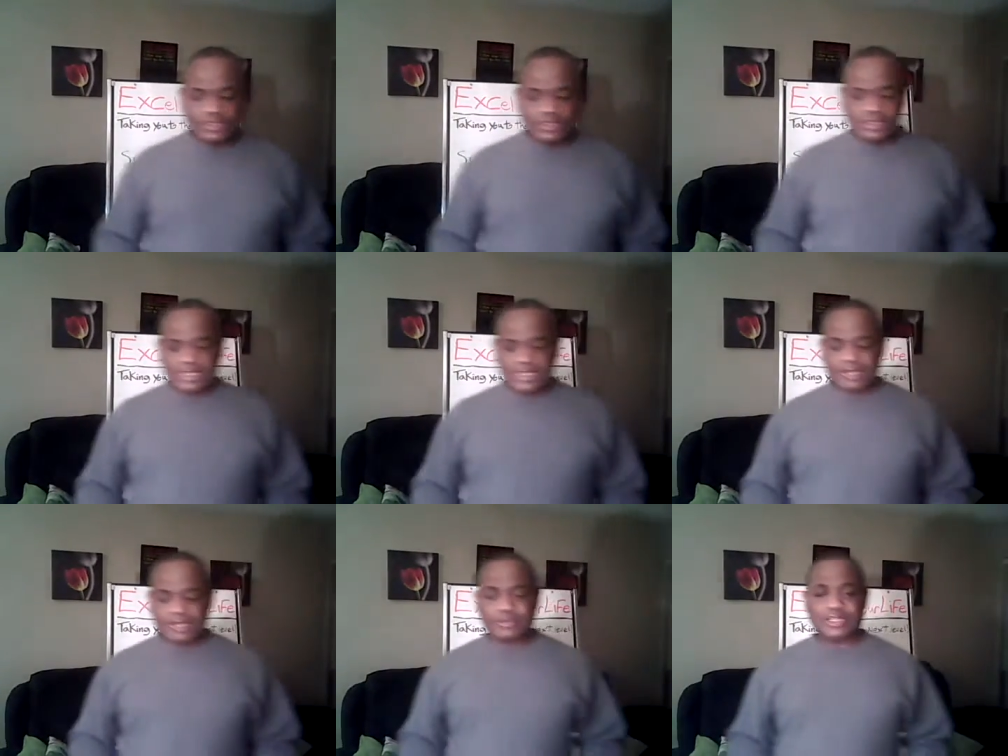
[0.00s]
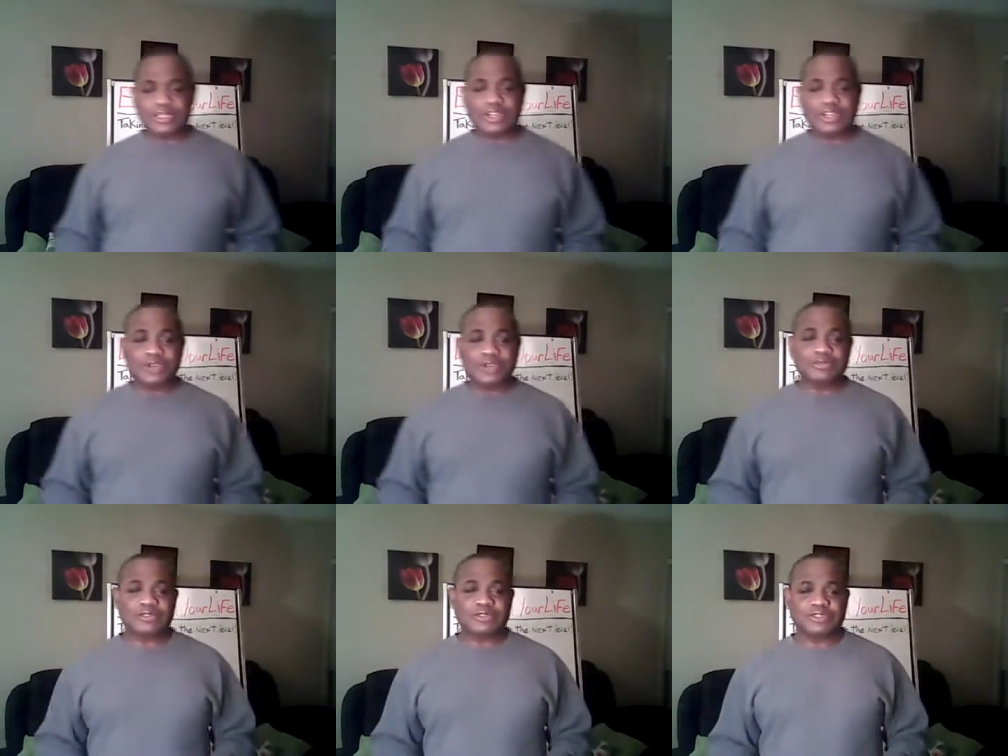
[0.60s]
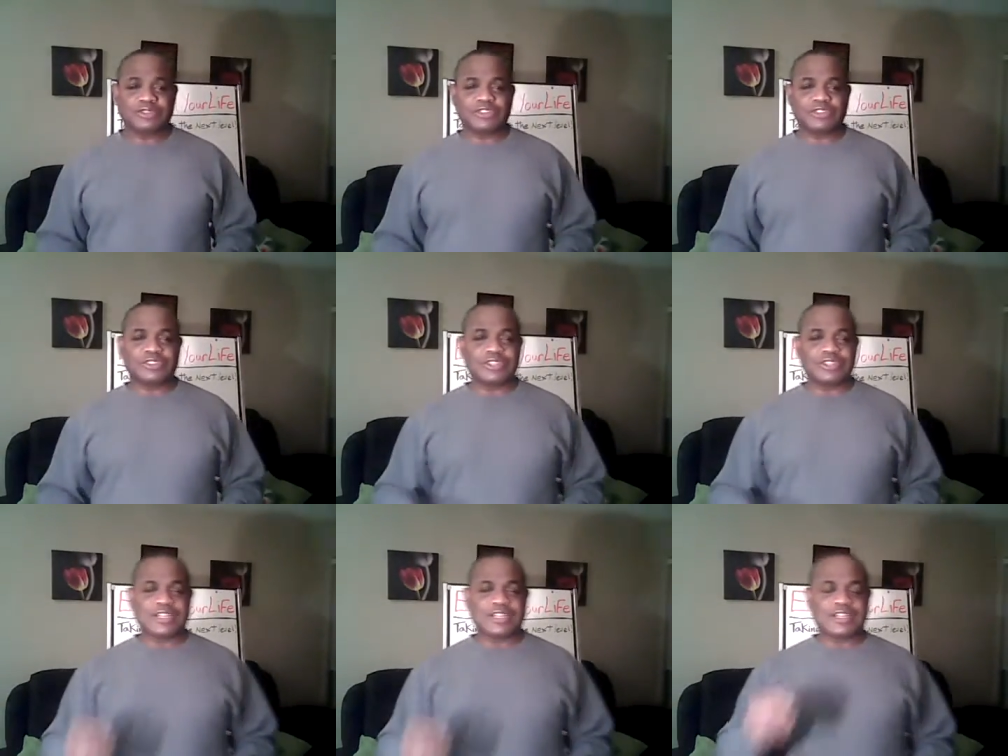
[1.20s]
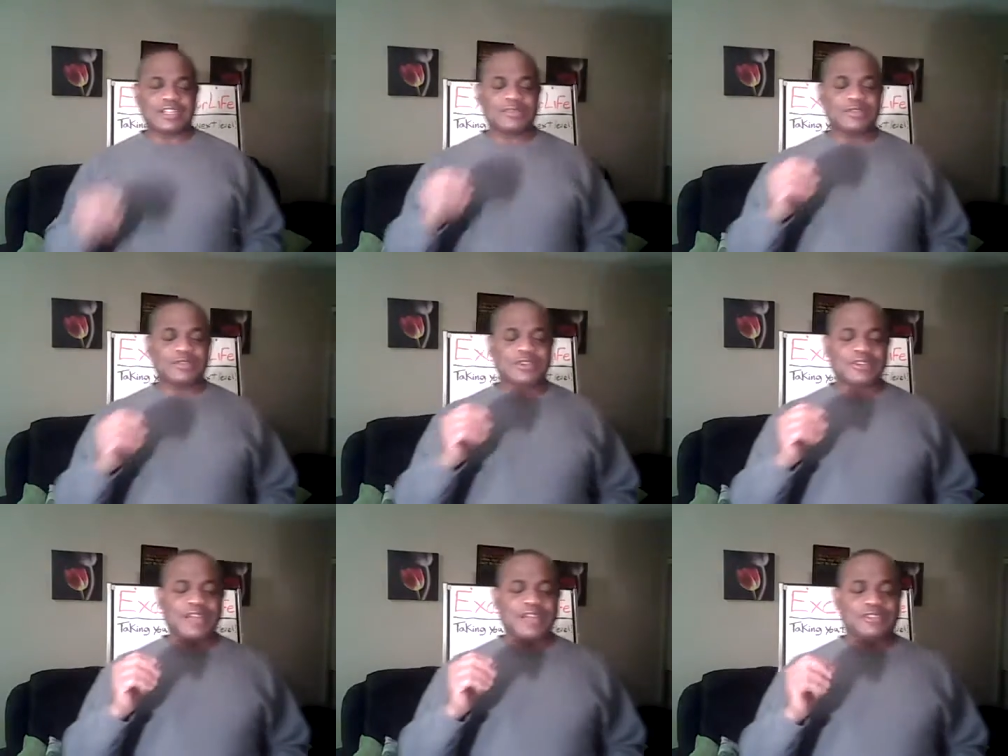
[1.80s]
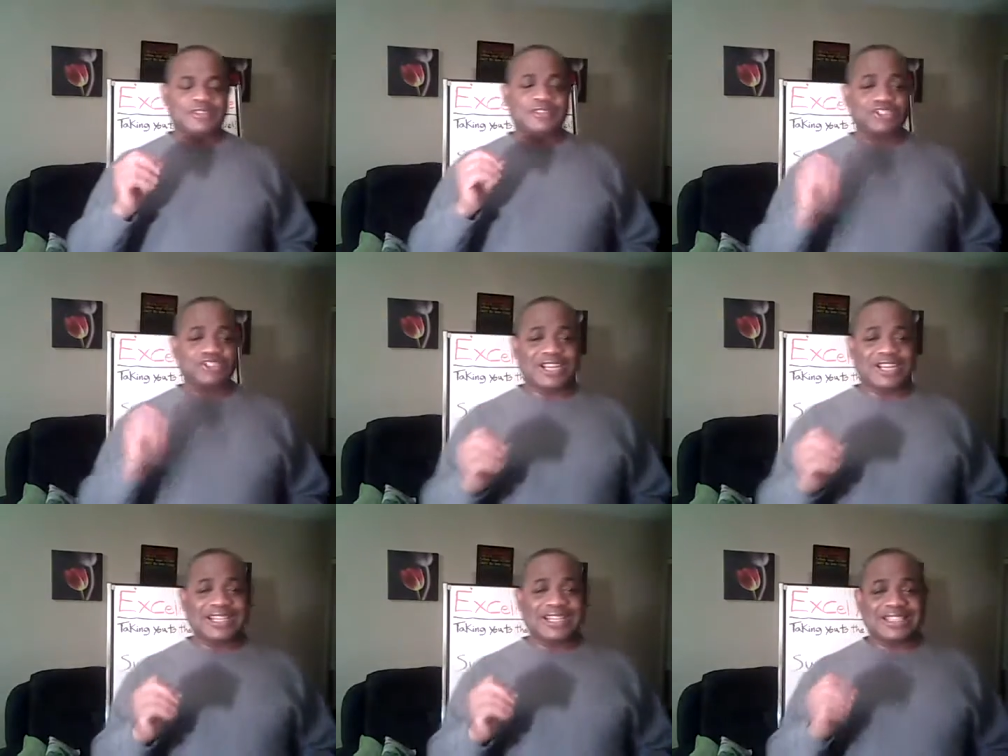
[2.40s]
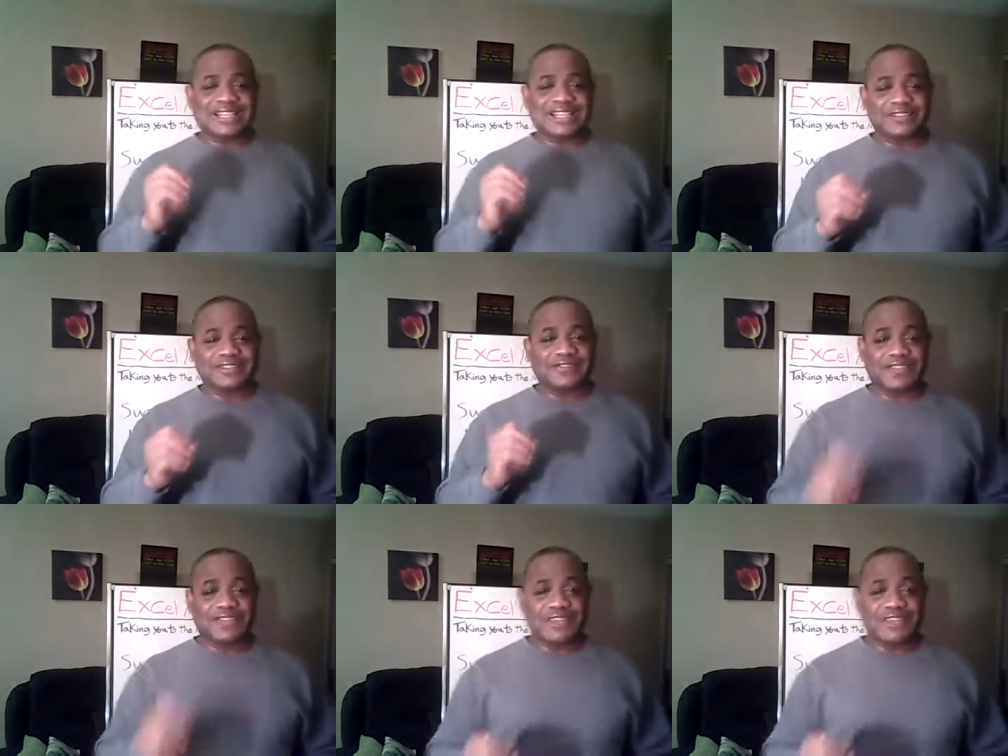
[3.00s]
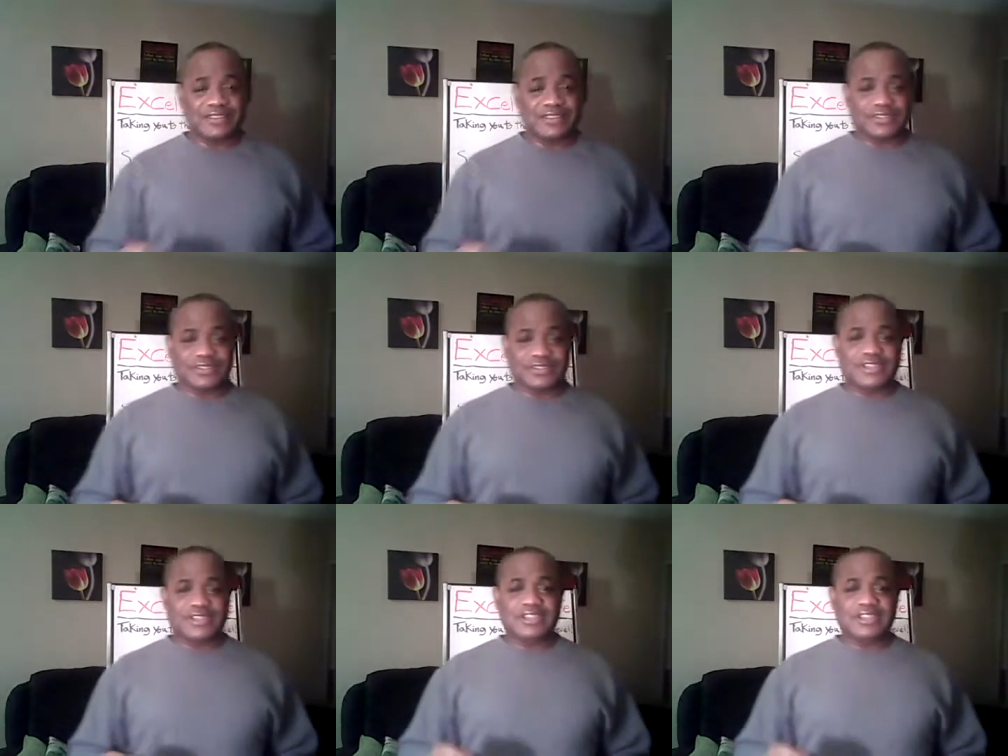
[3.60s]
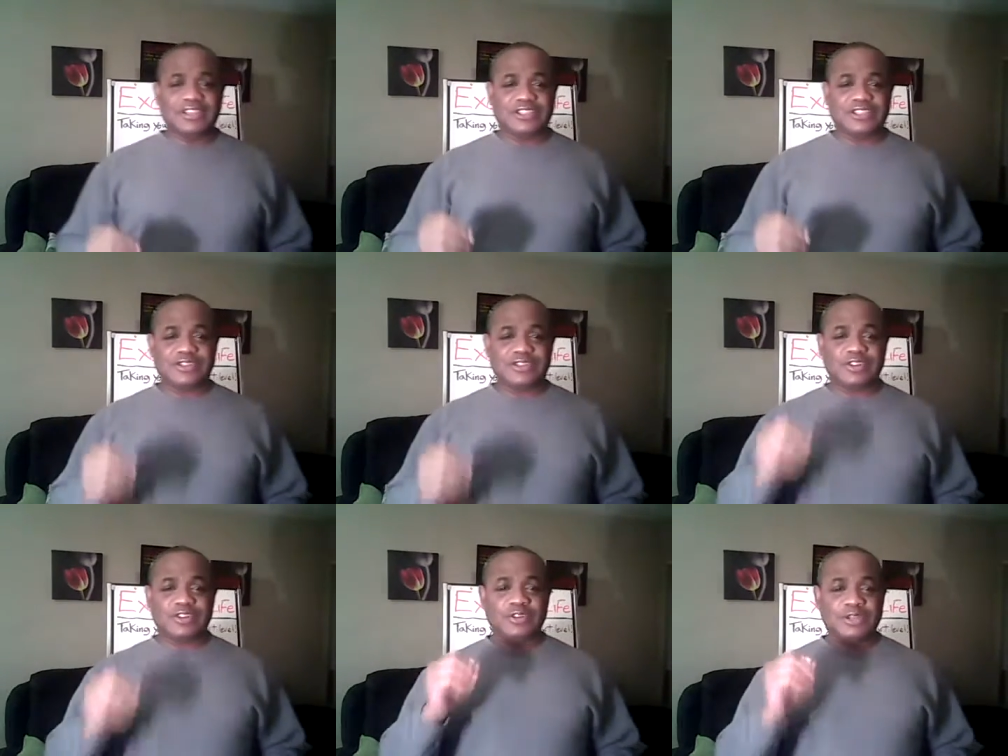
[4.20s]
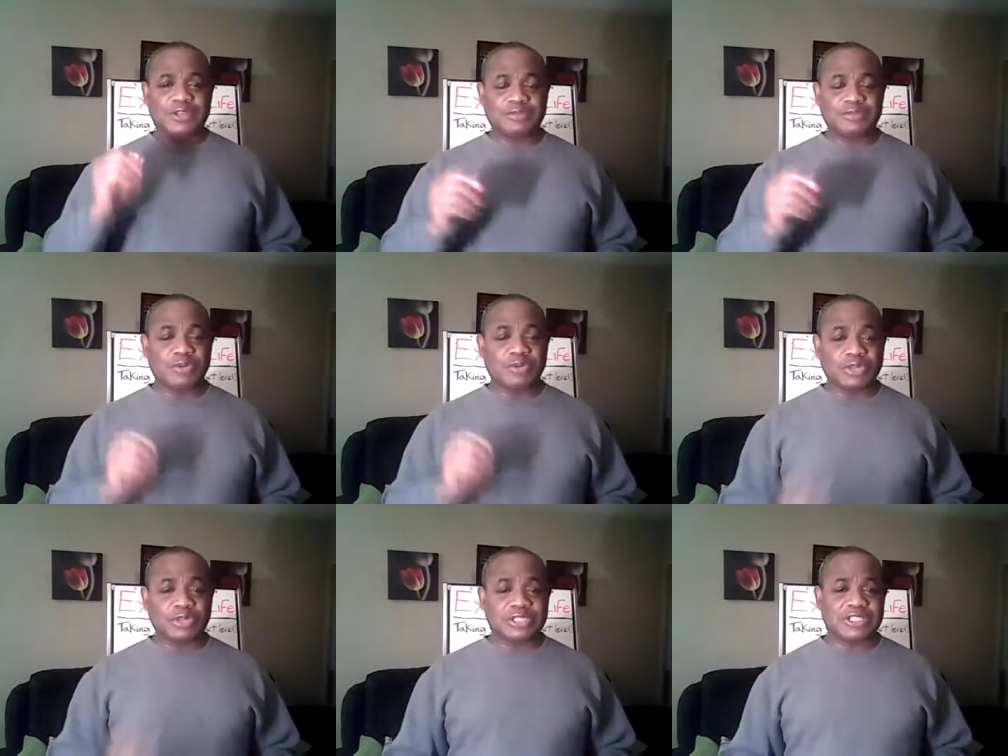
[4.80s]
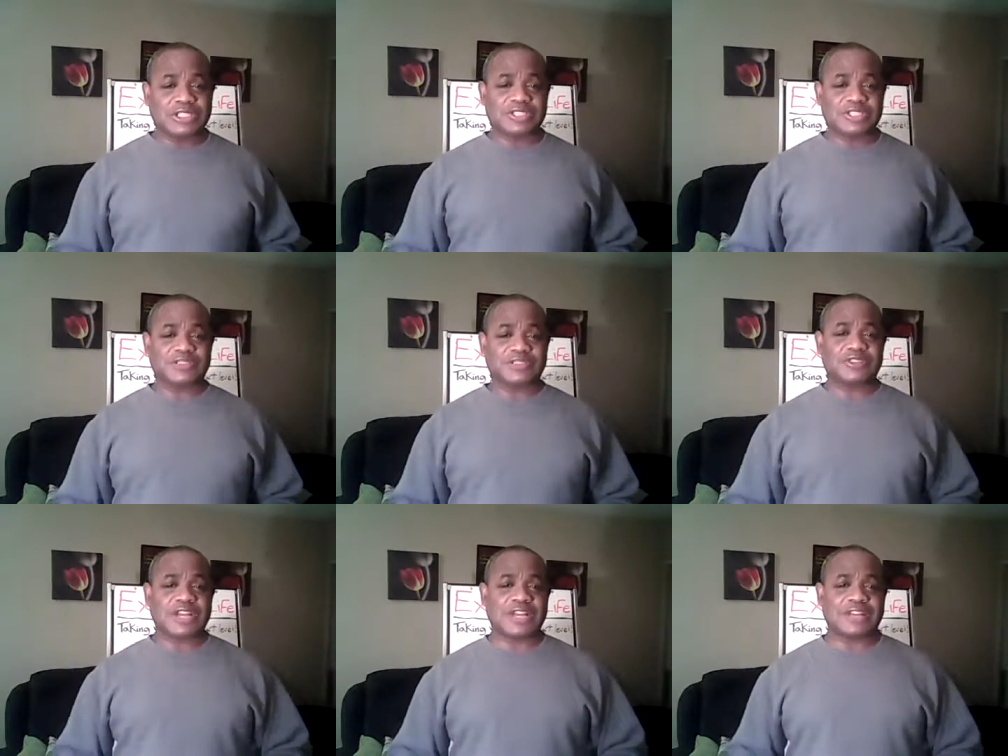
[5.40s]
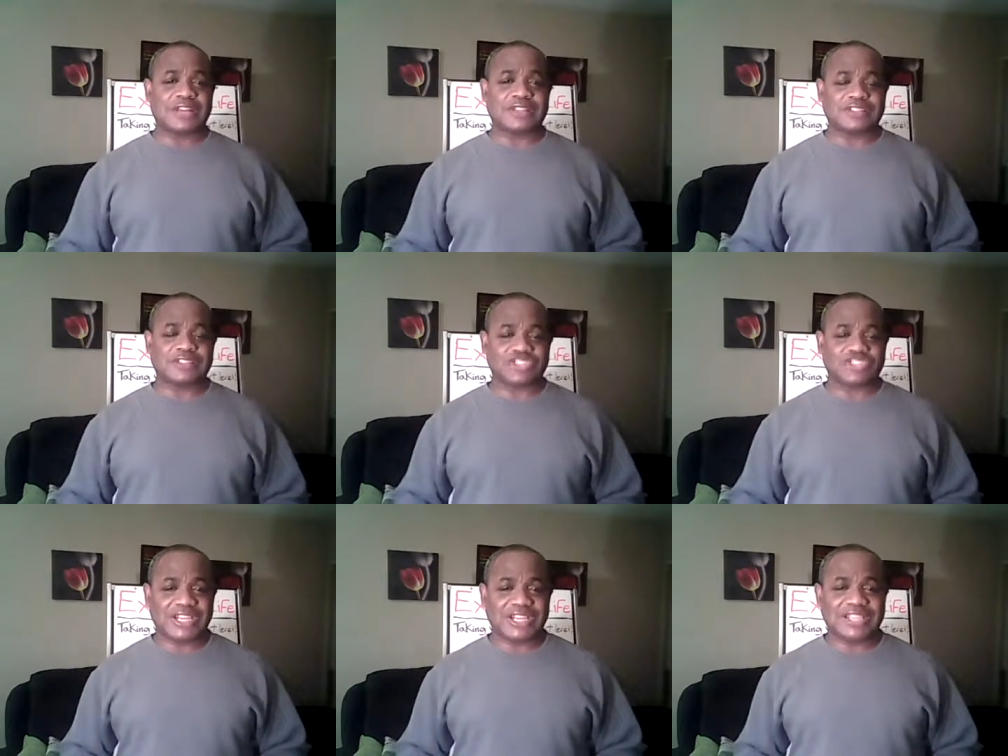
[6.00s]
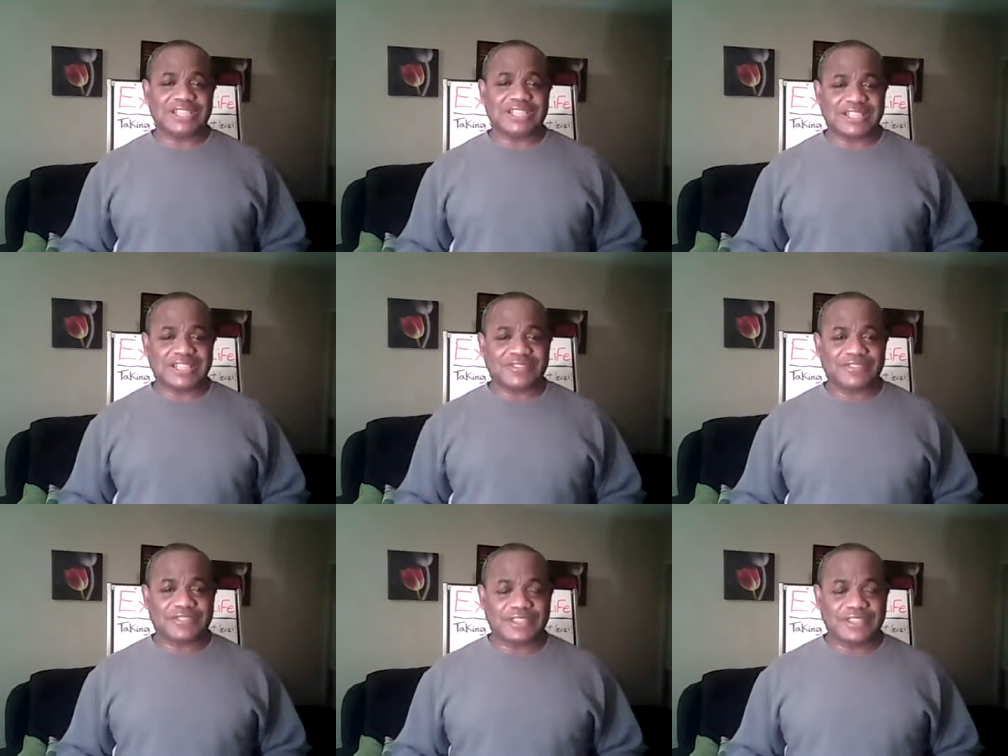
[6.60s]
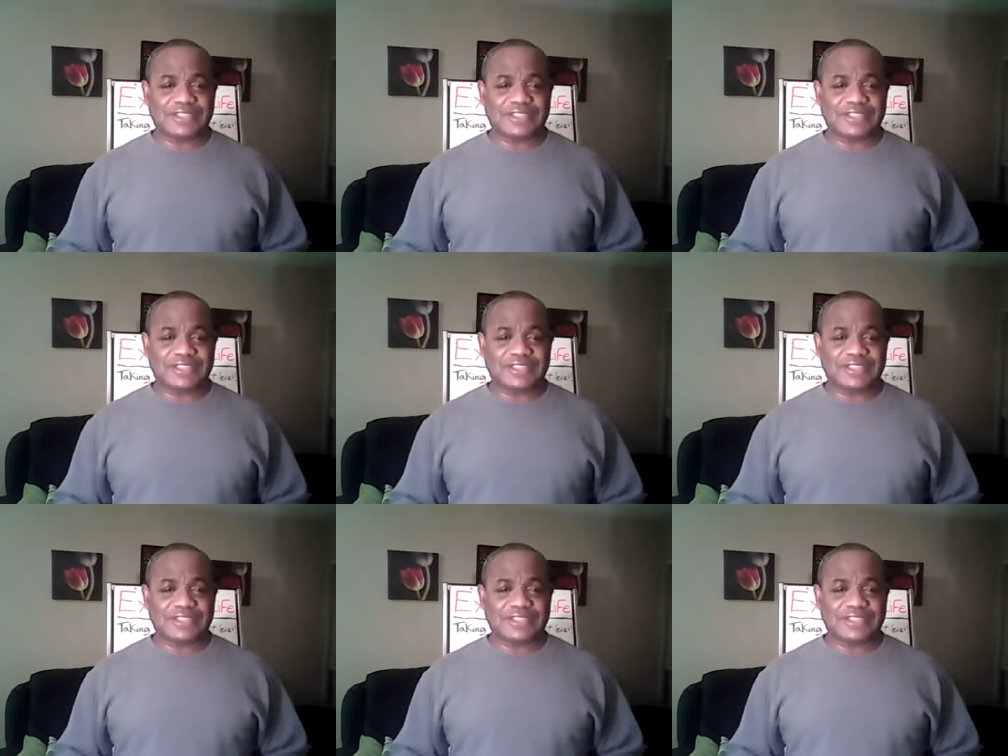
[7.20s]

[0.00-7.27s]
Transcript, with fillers: um when it comes, you know, about having childlike faith, you know how important it is to have that childlike faith.